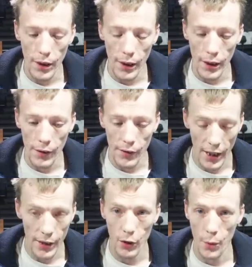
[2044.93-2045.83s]
is,
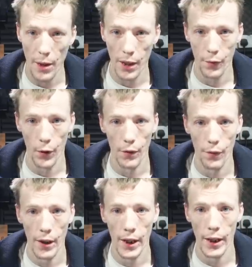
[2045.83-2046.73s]
he's got a P S five.
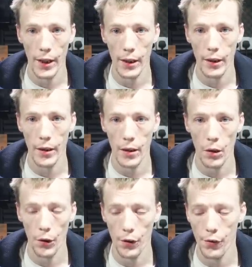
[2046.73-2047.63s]
He
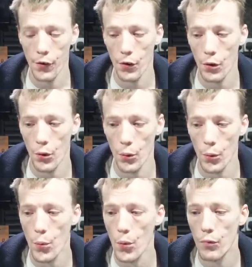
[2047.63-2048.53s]
likes
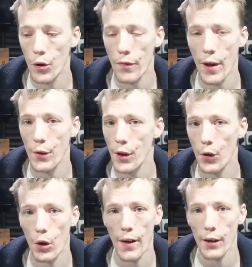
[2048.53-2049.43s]
to run around in
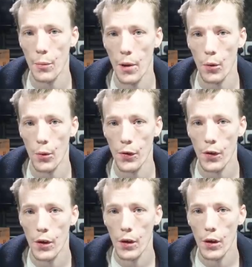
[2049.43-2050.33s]
director mode
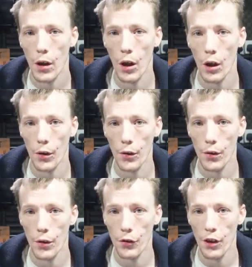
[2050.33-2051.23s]

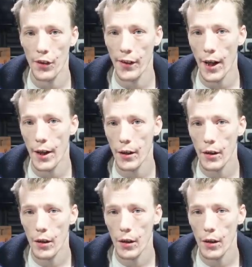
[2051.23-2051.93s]
on G T A,